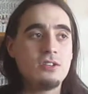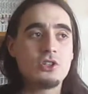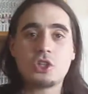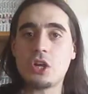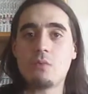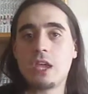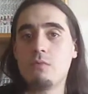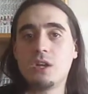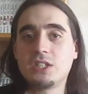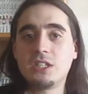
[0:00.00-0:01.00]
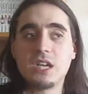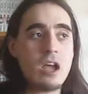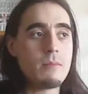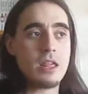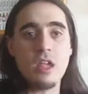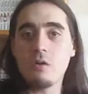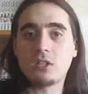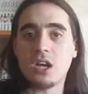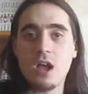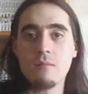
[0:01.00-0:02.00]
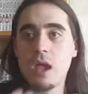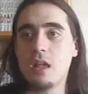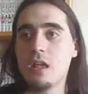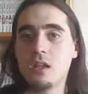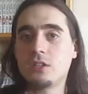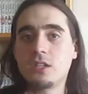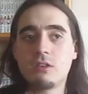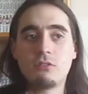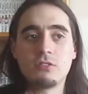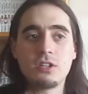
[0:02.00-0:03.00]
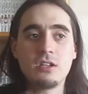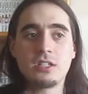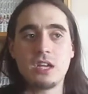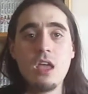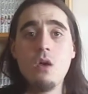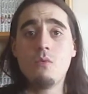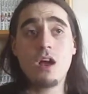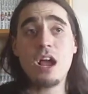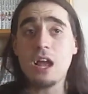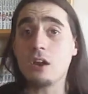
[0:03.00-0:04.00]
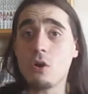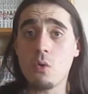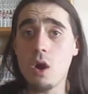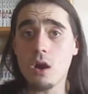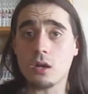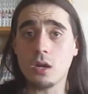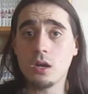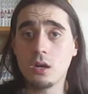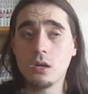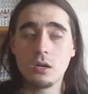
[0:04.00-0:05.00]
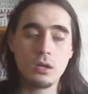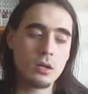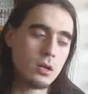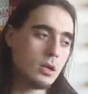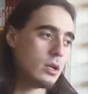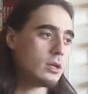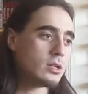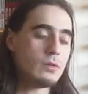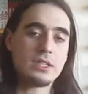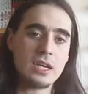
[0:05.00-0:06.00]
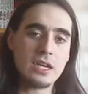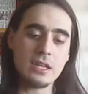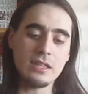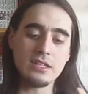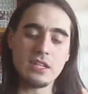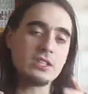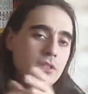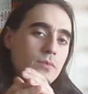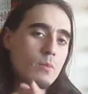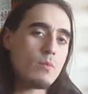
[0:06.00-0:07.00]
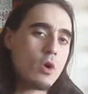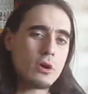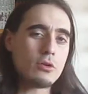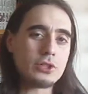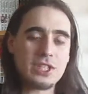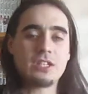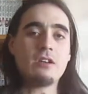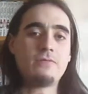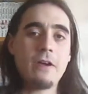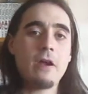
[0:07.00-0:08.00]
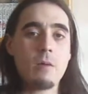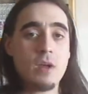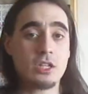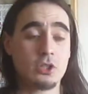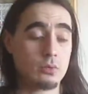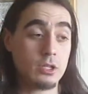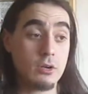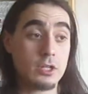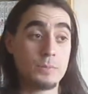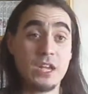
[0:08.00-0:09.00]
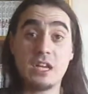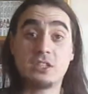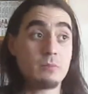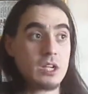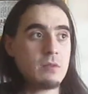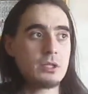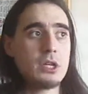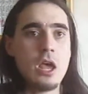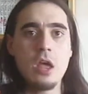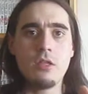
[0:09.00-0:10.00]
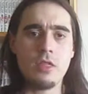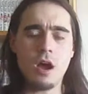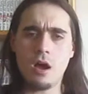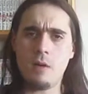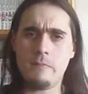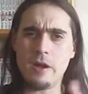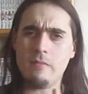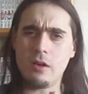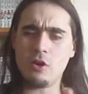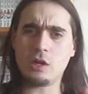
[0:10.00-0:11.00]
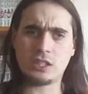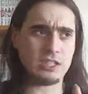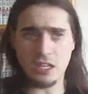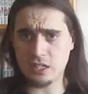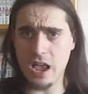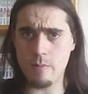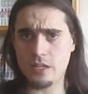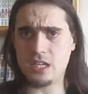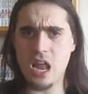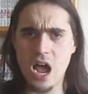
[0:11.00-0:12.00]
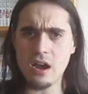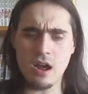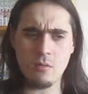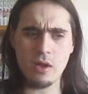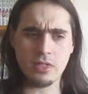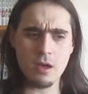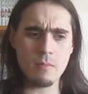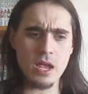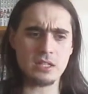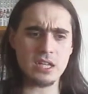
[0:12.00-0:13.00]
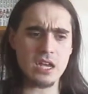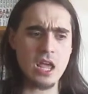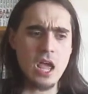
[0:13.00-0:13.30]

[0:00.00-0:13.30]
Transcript: you're just going to keep wasting time and their time, and then it's like, all of a sudden it's like, well, I got to go to work. So it's like, this is one of those things that are very obnoxious with USPS. Sometimes, I notice that this happens a lot with them. It's like,